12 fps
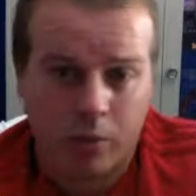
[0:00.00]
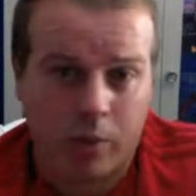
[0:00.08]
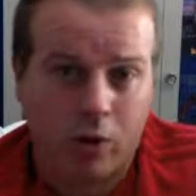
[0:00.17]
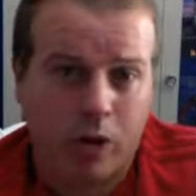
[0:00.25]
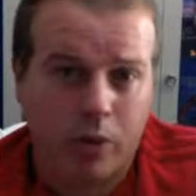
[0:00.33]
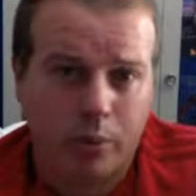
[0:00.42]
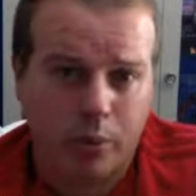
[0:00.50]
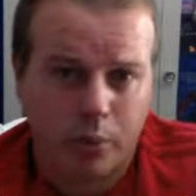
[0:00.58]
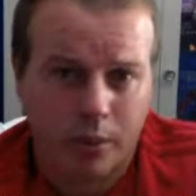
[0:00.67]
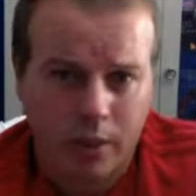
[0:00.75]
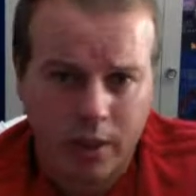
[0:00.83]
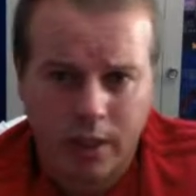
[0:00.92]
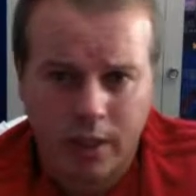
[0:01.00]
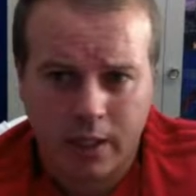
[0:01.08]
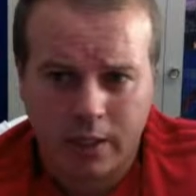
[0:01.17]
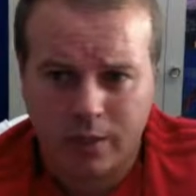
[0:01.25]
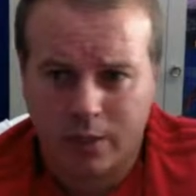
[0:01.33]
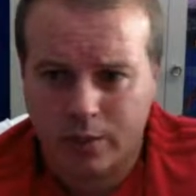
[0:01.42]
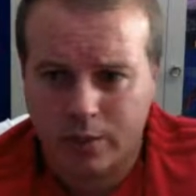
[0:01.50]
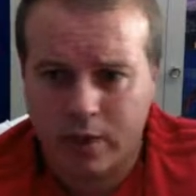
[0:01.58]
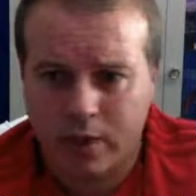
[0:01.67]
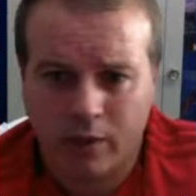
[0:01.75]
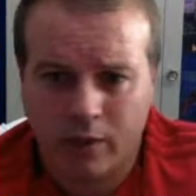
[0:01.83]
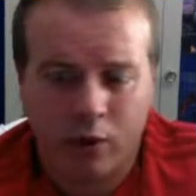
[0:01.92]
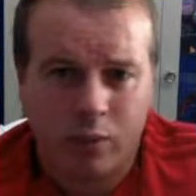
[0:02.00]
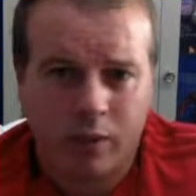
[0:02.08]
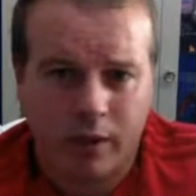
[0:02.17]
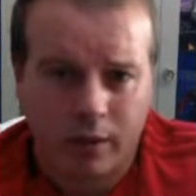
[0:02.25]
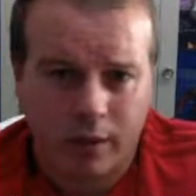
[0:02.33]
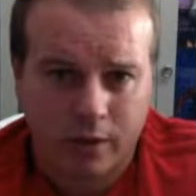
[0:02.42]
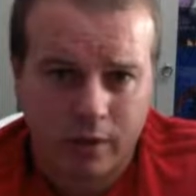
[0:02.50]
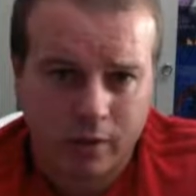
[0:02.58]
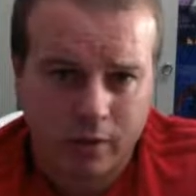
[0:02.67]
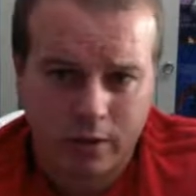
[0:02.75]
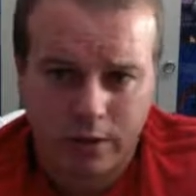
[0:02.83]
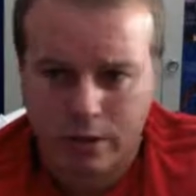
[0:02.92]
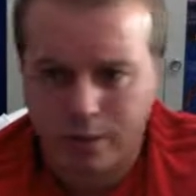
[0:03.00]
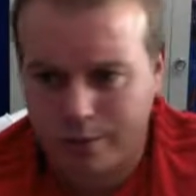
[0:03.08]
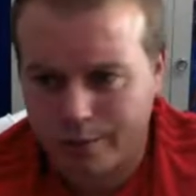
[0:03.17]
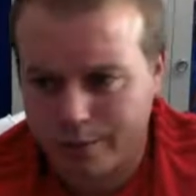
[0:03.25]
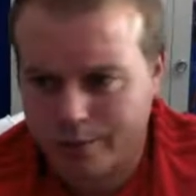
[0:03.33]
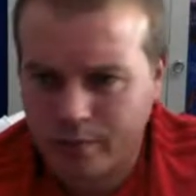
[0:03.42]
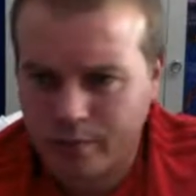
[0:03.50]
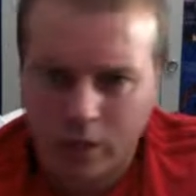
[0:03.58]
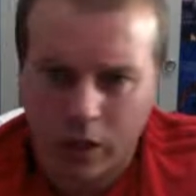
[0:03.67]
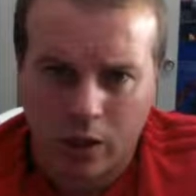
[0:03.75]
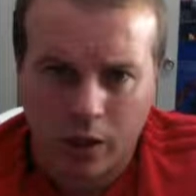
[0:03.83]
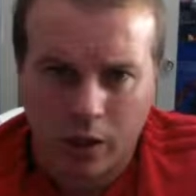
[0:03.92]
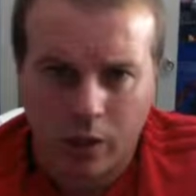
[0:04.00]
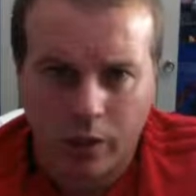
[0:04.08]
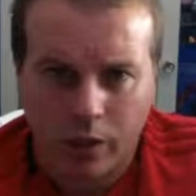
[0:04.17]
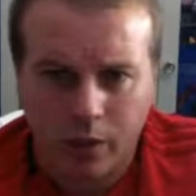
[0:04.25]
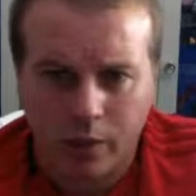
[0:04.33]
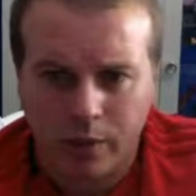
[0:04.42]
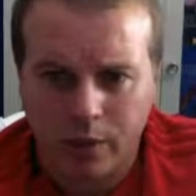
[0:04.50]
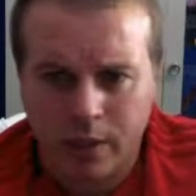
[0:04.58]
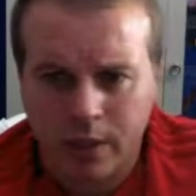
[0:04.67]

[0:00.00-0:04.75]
They were all poor. So now you've no midfielders. So, I don't know what you do.